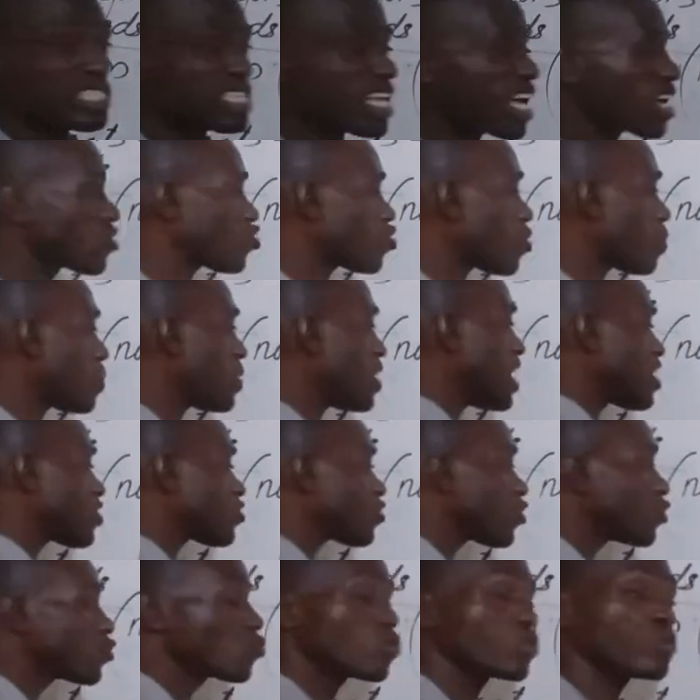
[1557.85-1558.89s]
is that some
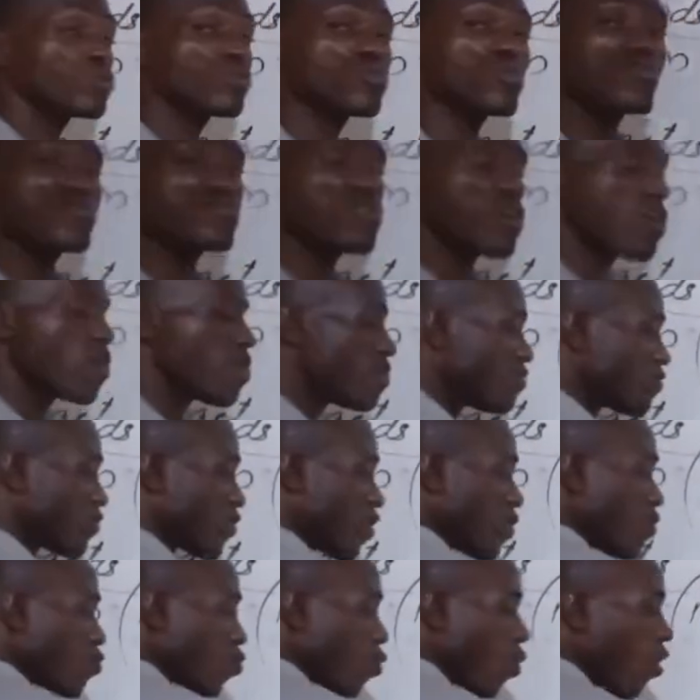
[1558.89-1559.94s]
electrons will move
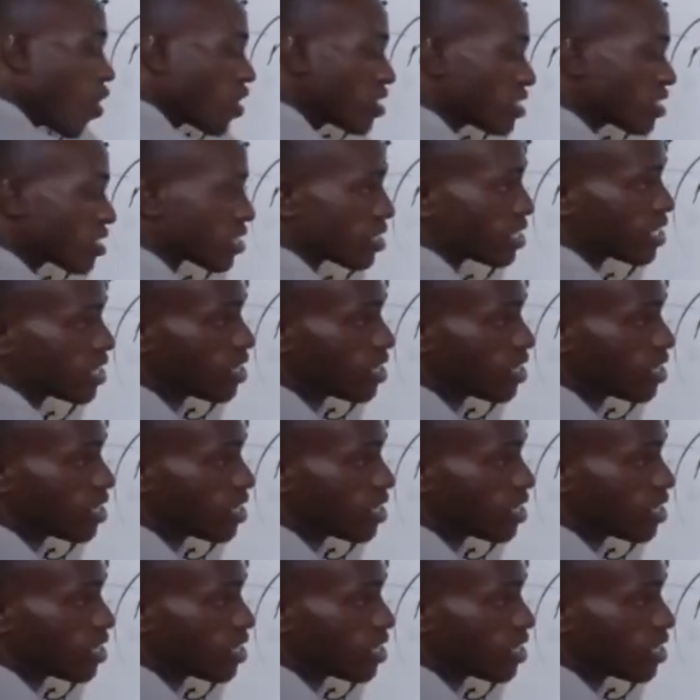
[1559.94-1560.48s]
from one to